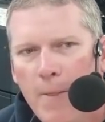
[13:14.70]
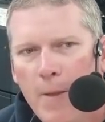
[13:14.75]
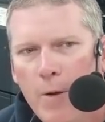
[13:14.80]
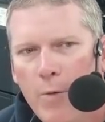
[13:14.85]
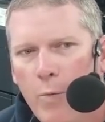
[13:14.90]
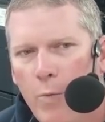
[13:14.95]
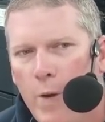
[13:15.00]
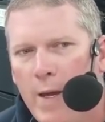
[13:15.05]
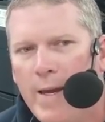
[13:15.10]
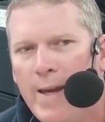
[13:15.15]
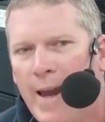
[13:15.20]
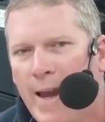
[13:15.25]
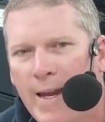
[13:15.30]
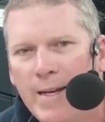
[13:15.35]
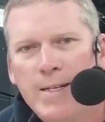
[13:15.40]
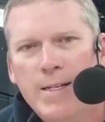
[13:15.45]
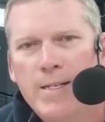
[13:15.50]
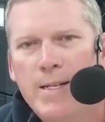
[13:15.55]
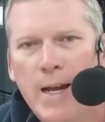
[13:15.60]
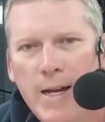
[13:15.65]
We
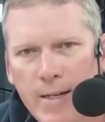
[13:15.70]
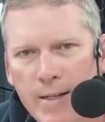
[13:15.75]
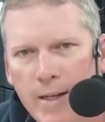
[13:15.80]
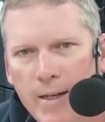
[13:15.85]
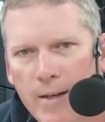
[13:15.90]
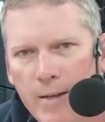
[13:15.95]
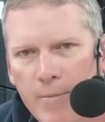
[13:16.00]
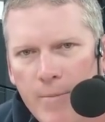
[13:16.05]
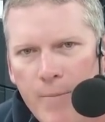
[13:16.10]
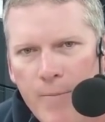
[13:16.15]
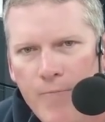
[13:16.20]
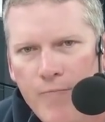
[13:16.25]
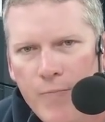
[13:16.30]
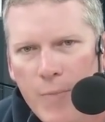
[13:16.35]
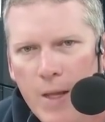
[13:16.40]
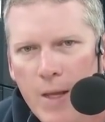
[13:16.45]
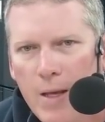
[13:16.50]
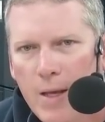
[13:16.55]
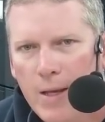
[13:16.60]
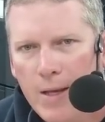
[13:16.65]
can't detect it.
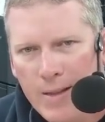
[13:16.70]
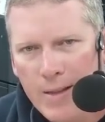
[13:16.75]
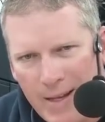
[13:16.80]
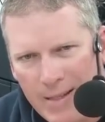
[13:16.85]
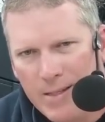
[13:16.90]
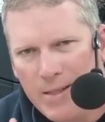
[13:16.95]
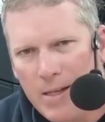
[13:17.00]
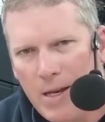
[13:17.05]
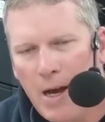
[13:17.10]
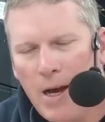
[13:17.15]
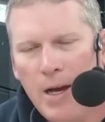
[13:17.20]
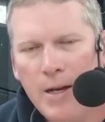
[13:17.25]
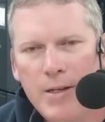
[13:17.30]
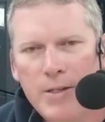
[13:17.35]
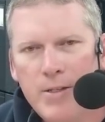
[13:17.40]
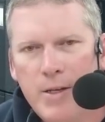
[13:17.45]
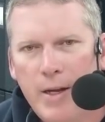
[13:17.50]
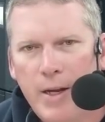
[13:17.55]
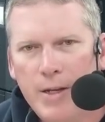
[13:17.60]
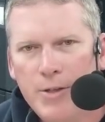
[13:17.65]
That's the
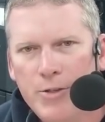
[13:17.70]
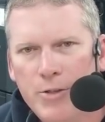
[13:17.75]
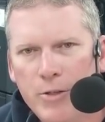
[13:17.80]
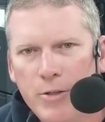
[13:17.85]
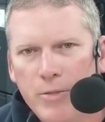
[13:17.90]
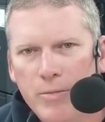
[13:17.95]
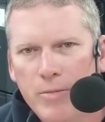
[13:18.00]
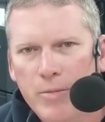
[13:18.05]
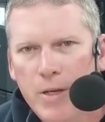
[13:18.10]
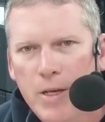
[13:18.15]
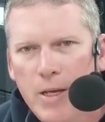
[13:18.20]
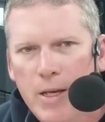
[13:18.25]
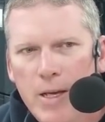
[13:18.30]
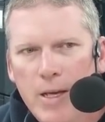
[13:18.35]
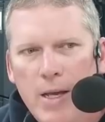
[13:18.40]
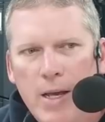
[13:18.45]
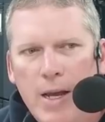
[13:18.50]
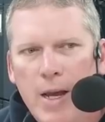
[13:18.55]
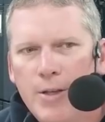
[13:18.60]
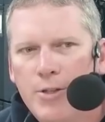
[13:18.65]
honest answer.
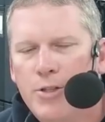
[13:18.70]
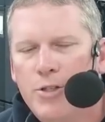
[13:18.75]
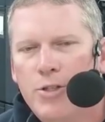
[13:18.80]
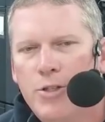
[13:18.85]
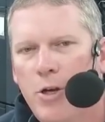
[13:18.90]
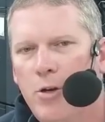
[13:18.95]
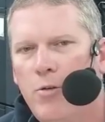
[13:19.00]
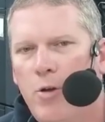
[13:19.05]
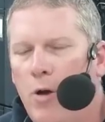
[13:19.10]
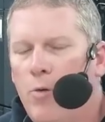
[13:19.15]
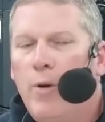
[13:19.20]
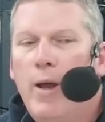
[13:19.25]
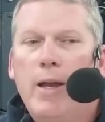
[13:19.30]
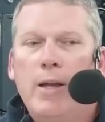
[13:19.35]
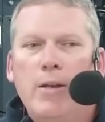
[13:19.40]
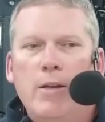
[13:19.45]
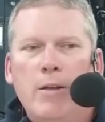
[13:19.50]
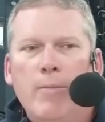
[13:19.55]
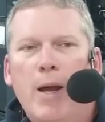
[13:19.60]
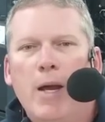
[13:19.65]
It's so, oh,
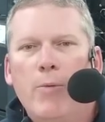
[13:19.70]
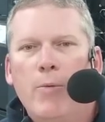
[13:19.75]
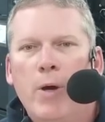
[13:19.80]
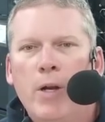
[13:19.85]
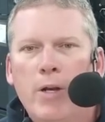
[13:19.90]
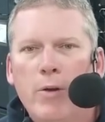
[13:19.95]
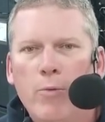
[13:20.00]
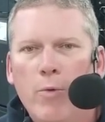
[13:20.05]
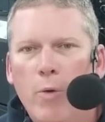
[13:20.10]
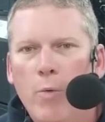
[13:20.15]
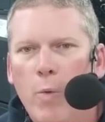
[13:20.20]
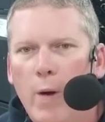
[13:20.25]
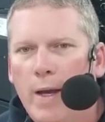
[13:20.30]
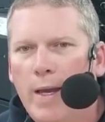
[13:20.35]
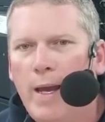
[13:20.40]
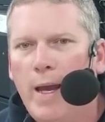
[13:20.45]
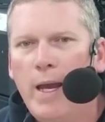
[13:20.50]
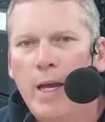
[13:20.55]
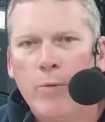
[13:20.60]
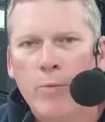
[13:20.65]
and you might wonder, well,
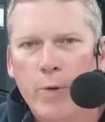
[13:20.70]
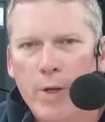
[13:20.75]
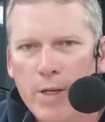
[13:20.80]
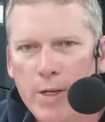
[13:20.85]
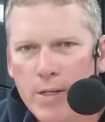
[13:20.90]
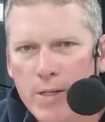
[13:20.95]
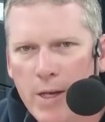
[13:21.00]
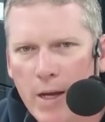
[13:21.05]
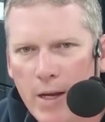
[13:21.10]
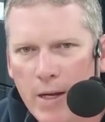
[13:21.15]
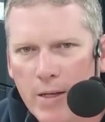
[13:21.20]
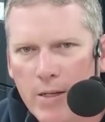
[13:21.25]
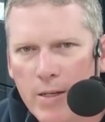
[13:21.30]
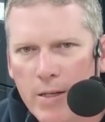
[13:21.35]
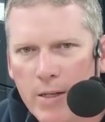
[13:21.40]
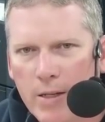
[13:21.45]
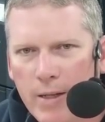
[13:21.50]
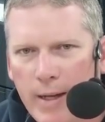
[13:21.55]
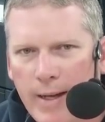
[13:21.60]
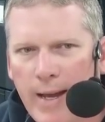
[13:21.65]
what can we
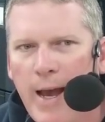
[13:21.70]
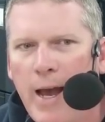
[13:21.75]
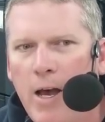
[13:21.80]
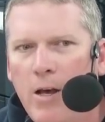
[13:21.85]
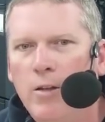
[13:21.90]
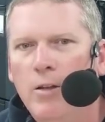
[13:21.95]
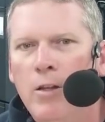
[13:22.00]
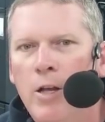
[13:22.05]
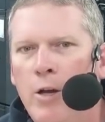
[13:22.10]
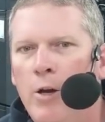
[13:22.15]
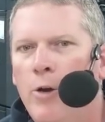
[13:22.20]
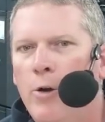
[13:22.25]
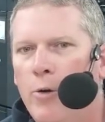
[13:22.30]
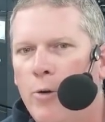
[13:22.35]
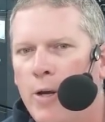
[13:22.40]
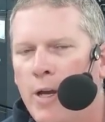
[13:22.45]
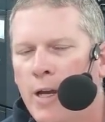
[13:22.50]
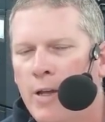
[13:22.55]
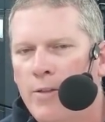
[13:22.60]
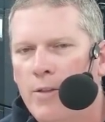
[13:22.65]
detect? Like, how
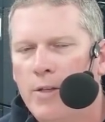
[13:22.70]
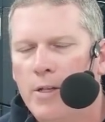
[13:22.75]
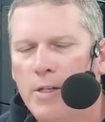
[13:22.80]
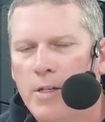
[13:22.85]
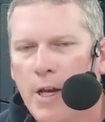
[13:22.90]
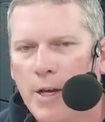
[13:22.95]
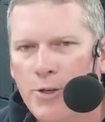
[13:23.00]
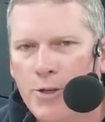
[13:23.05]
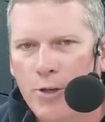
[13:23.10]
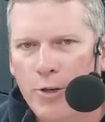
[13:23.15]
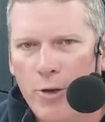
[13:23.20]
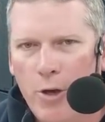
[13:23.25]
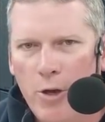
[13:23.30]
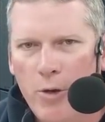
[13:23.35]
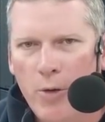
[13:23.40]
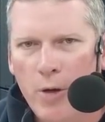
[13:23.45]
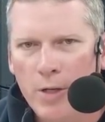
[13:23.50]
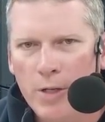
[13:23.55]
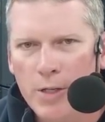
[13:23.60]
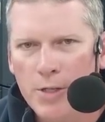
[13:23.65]
low can the detection
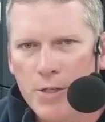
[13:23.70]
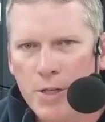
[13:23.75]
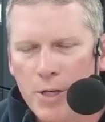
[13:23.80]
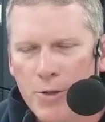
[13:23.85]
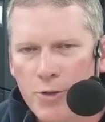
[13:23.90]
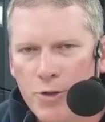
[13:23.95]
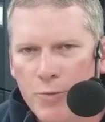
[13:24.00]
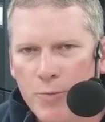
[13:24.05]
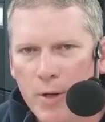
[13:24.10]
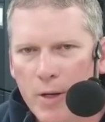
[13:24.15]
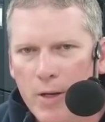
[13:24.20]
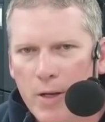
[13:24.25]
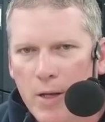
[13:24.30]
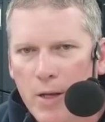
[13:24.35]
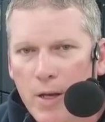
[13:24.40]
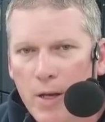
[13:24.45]
go on this instrument?